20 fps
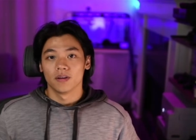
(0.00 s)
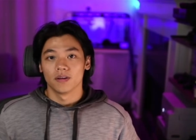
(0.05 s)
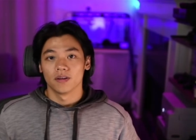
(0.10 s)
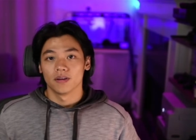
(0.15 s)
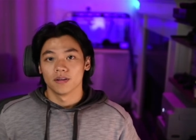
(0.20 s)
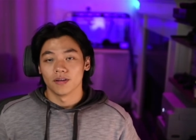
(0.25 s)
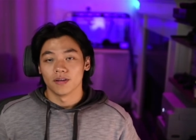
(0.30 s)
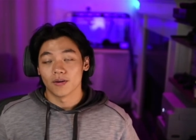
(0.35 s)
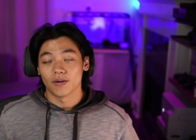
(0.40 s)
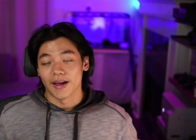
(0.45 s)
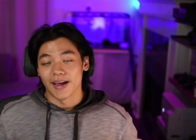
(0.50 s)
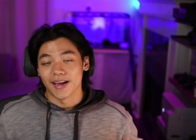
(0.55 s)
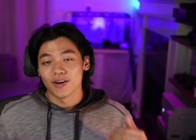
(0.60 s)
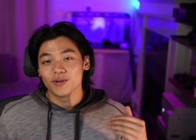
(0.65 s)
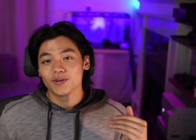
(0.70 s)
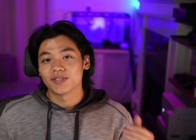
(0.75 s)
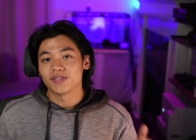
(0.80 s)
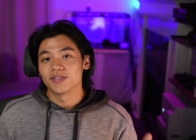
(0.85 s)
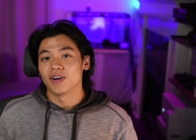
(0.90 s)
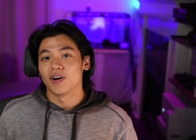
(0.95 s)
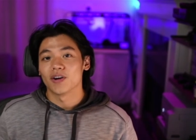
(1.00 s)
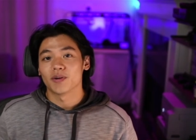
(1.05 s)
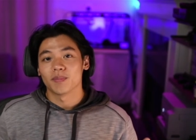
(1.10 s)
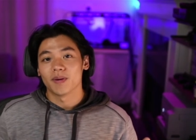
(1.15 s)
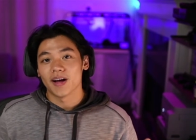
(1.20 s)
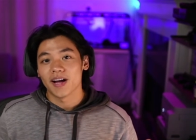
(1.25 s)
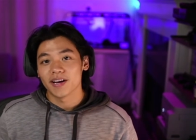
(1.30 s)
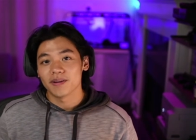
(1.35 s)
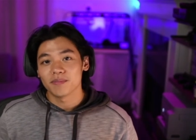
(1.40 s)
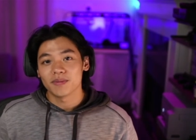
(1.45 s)
Okay, I know it's dark
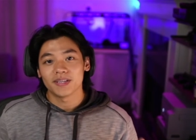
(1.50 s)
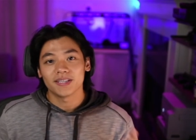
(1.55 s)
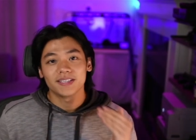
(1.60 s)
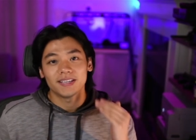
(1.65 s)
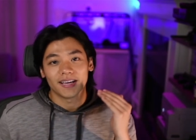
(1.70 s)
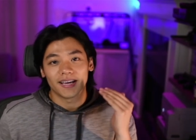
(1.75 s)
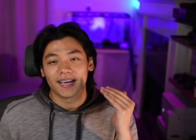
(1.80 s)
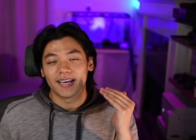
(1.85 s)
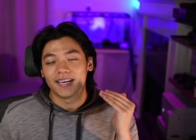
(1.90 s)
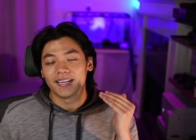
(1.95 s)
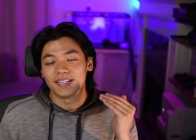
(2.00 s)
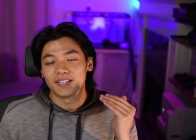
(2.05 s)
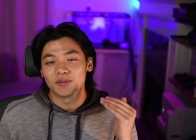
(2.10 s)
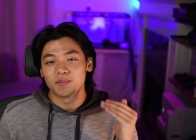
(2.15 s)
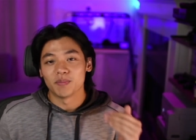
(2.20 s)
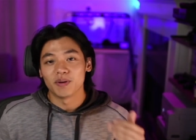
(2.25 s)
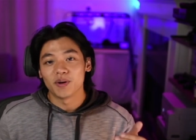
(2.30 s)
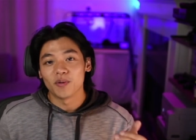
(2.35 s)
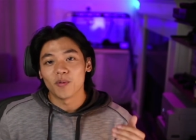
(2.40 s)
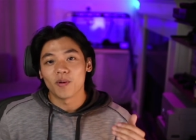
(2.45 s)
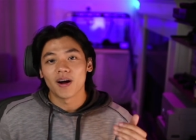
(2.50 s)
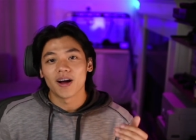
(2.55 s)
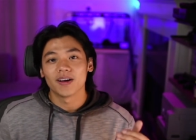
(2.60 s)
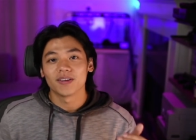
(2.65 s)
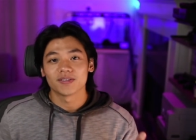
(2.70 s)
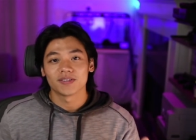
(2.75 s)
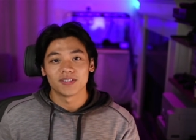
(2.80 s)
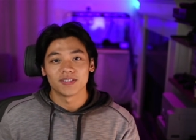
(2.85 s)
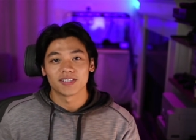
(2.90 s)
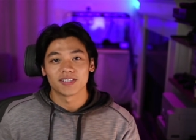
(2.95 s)
behind me, and it's been a while
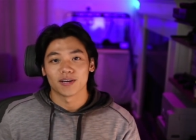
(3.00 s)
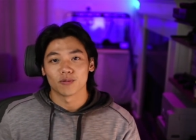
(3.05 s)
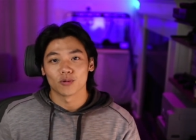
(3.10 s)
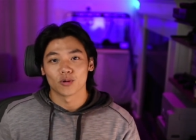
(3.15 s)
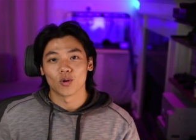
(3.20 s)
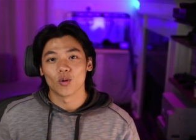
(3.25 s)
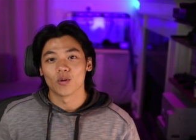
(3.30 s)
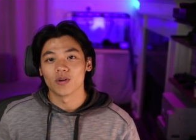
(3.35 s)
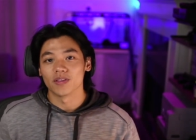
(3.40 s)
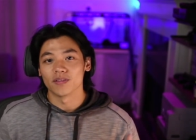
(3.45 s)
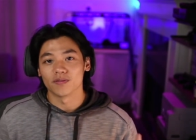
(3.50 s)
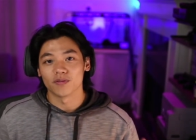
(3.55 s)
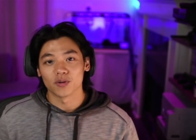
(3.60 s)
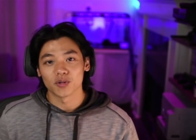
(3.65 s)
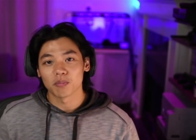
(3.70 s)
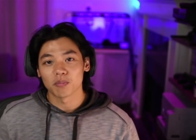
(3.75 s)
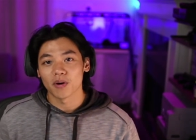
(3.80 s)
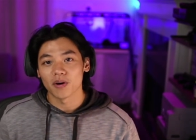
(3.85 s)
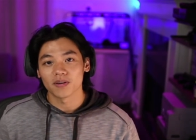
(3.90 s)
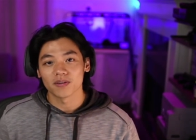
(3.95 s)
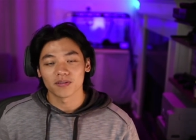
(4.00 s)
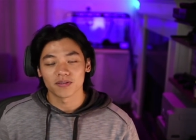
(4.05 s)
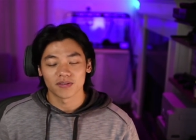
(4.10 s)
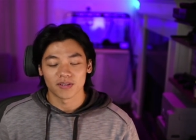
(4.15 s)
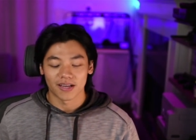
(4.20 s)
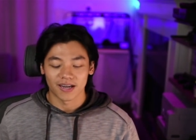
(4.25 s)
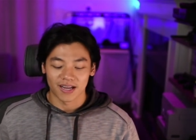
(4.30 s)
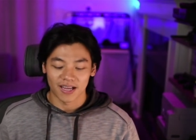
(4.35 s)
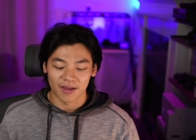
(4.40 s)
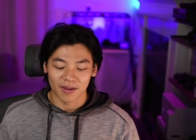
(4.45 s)
since I recorded the first part,
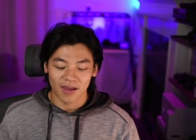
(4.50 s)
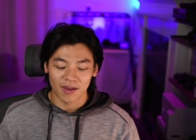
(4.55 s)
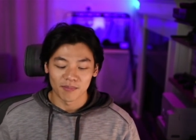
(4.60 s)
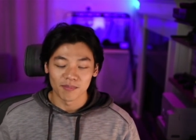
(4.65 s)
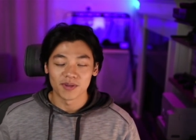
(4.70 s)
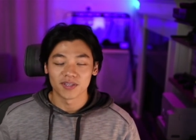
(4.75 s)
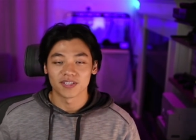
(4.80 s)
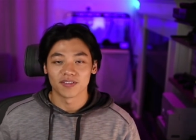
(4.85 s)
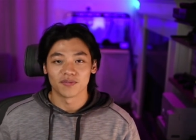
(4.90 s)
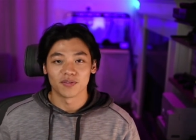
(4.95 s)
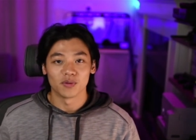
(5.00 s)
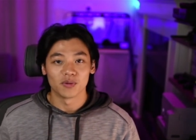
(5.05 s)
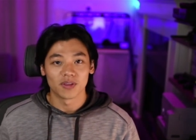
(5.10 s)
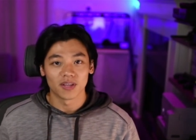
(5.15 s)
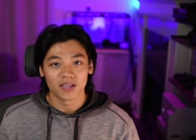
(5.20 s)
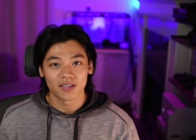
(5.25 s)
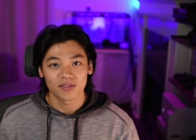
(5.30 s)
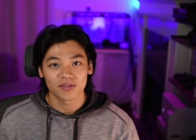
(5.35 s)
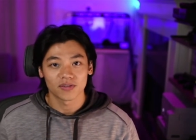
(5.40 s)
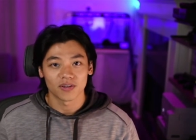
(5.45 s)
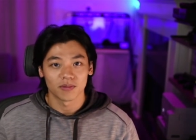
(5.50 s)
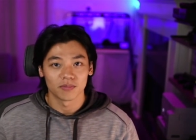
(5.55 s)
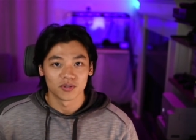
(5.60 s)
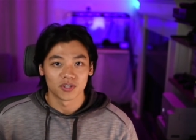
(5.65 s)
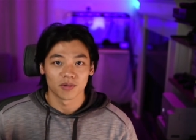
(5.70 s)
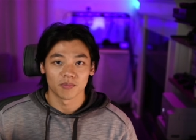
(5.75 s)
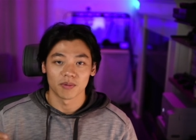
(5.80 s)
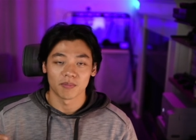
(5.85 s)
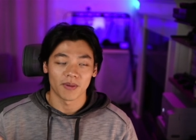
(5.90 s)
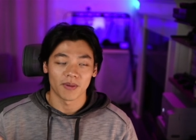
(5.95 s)
and I, I, missed a few things, so I'm
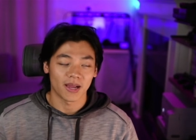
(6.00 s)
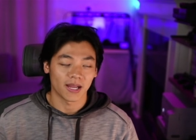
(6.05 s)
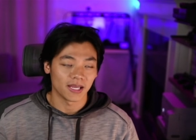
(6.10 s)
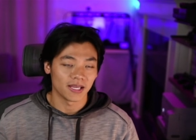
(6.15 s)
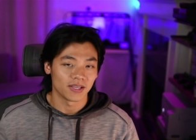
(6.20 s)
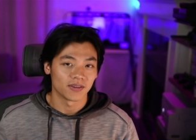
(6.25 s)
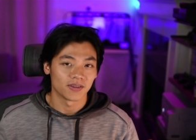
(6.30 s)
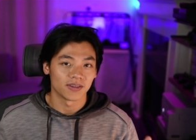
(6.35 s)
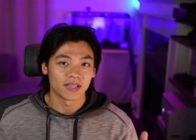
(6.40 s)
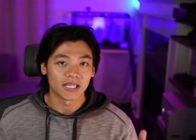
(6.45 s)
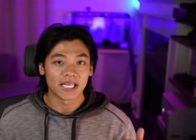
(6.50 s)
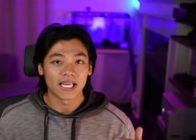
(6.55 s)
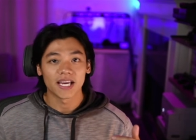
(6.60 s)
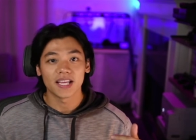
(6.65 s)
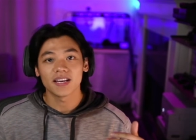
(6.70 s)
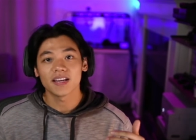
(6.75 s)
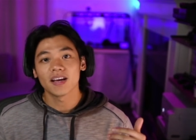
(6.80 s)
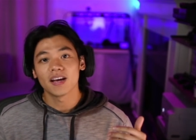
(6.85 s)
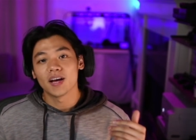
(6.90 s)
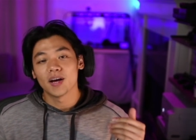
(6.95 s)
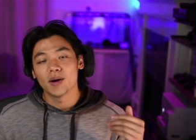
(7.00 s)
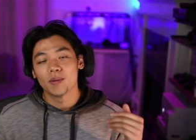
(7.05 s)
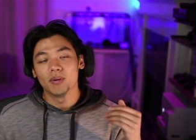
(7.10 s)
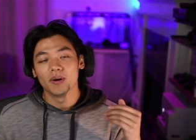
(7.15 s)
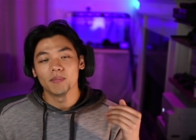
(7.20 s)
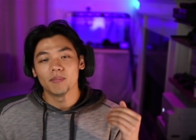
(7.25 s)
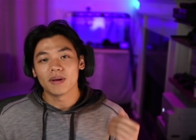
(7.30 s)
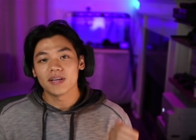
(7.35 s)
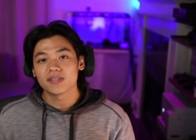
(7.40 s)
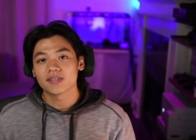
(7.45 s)
jumping back in here at the end.
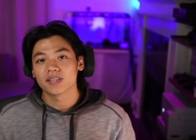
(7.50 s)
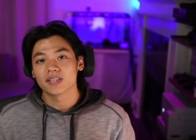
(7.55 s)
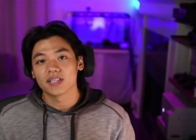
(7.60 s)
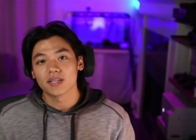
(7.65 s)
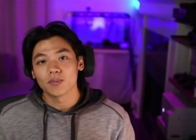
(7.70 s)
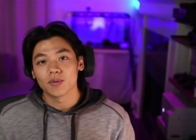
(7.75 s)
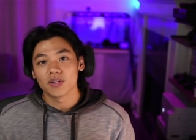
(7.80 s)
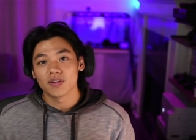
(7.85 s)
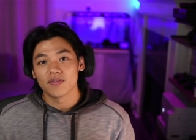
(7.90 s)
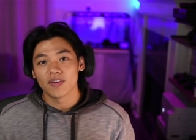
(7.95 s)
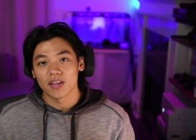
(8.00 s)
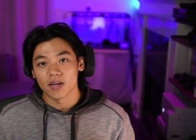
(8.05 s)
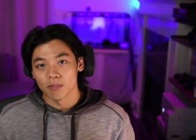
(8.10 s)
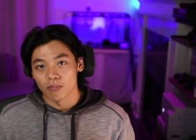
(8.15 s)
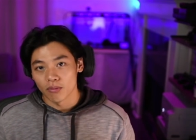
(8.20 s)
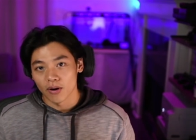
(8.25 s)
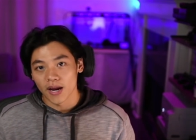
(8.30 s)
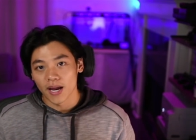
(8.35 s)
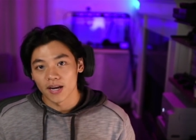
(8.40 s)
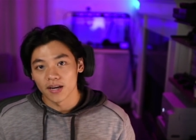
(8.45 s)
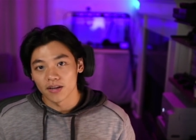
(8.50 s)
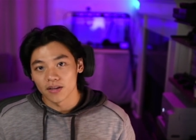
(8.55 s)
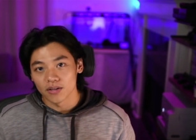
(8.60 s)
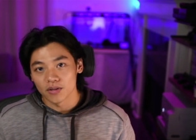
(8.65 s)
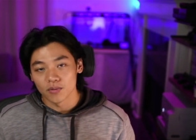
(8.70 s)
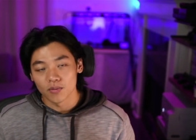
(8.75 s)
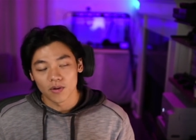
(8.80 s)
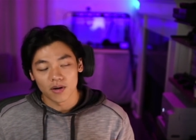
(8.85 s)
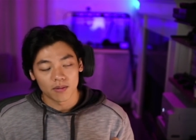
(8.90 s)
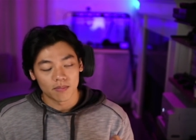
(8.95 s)
But basically, when you vet a brand,
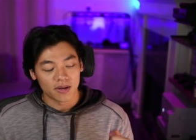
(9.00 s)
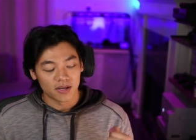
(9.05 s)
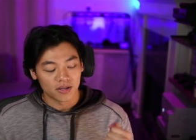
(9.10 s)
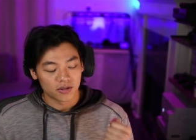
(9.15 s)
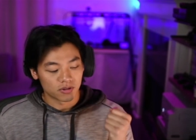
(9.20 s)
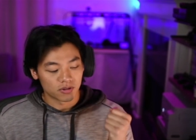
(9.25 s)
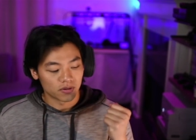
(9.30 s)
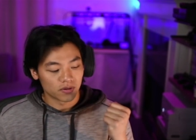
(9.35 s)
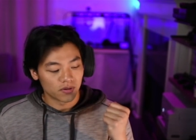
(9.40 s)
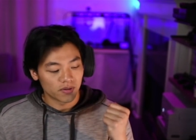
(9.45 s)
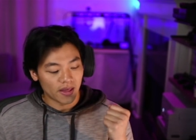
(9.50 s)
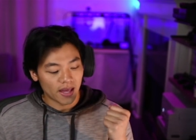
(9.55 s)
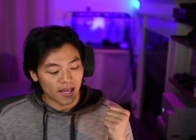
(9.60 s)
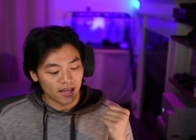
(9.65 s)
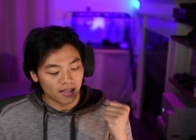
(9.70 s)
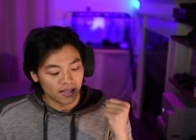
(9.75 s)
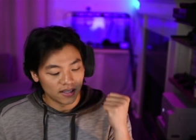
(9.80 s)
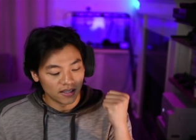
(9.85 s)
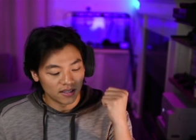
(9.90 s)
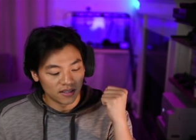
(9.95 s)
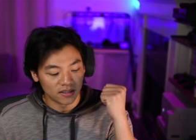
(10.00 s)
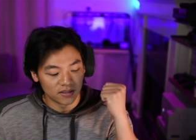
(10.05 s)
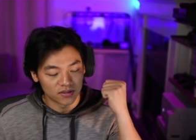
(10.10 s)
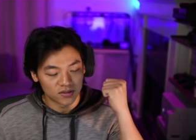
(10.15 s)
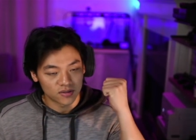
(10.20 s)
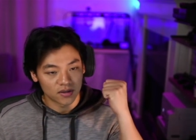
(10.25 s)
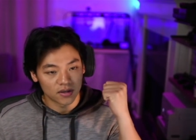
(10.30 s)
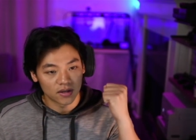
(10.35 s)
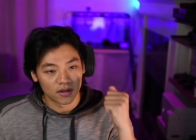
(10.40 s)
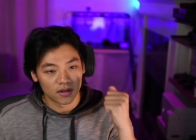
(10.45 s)
you want to make sure that it
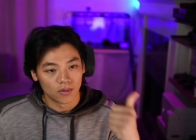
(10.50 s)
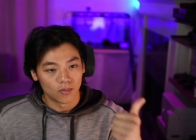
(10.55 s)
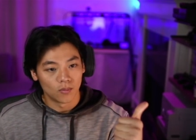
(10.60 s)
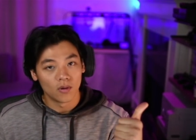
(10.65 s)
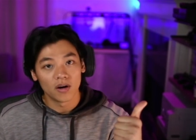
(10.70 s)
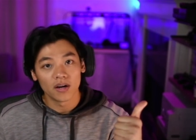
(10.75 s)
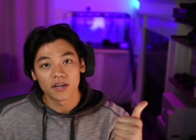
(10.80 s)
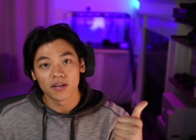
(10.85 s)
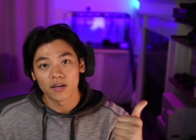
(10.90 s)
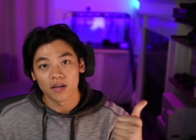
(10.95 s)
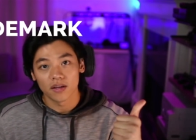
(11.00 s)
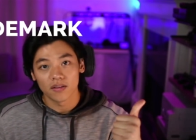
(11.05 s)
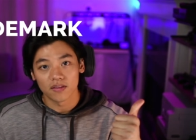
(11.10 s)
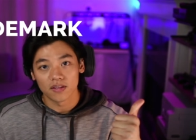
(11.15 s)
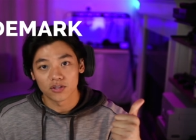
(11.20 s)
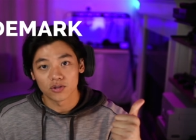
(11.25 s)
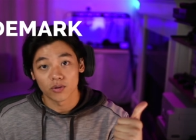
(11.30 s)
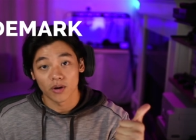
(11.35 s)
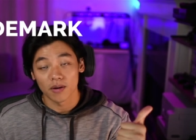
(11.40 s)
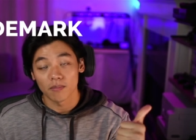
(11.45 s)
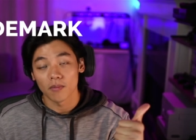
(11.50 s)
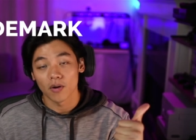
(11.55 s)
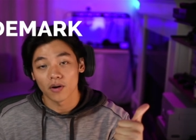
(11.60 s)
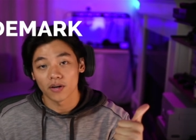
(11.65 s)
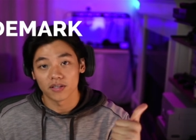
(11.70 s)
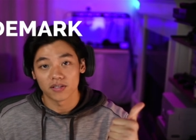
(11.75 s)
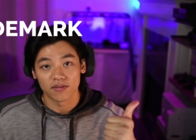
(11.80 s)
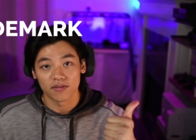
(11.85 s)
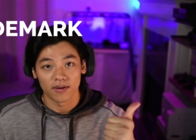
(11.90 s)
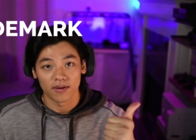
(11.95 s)
is, one, the trademark
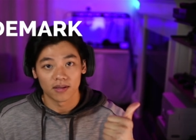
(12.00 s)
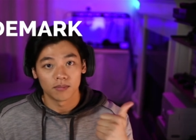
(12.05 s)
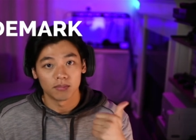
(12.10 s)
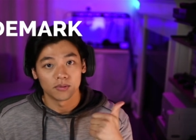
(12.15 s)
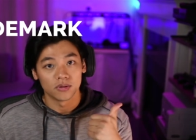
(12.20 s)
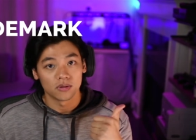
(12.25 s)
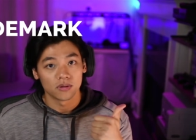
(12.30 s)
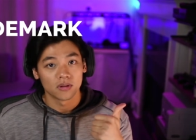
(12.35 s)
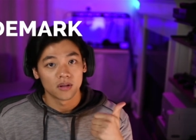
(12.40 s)
is available,